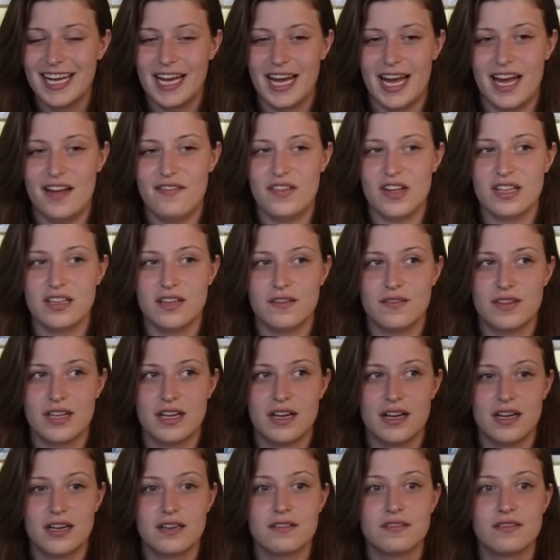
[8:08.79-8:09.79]
and they lived
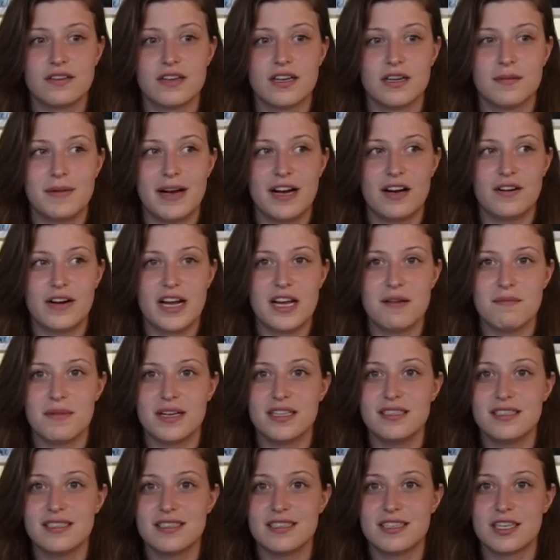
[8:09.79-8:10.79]
there for about 8
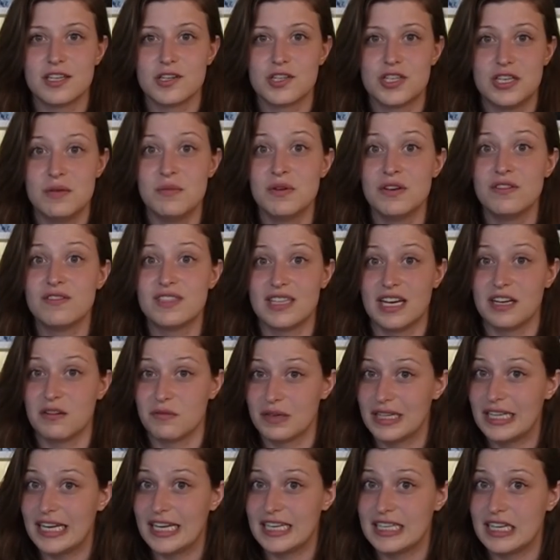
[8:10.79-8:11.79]
months until she moved, and I
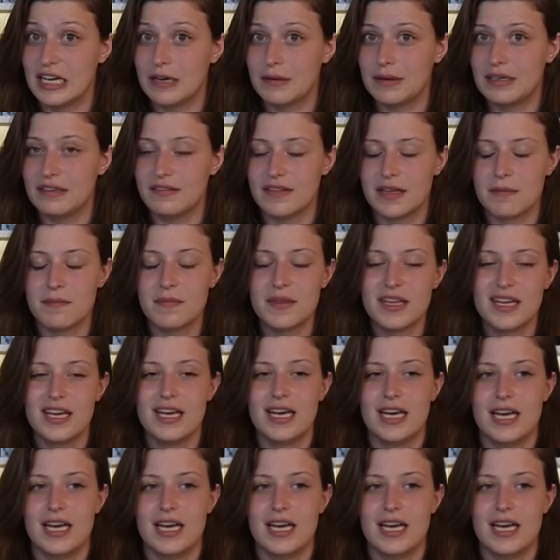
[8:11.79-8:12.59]
really had to get rid of them.